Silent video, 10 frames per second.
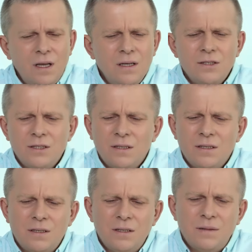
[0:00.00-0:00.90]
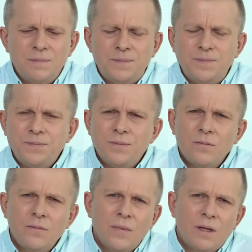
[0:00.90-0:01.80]
Just like
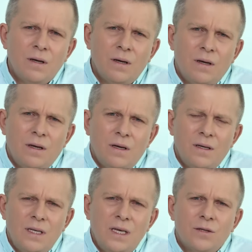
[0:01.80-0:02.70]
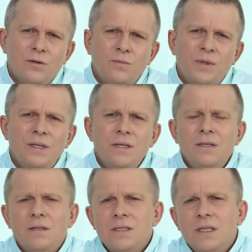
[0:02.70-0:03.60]
those who
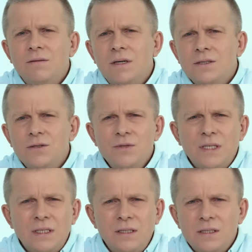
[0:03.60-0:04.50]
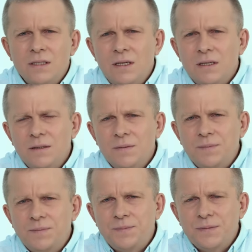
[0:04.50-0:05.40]
altered the words of Jesus Christ
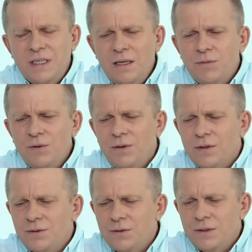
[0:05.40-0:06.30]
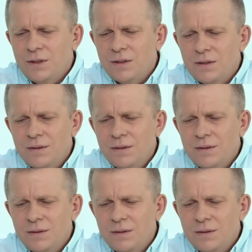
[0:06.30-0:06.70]
and of many others,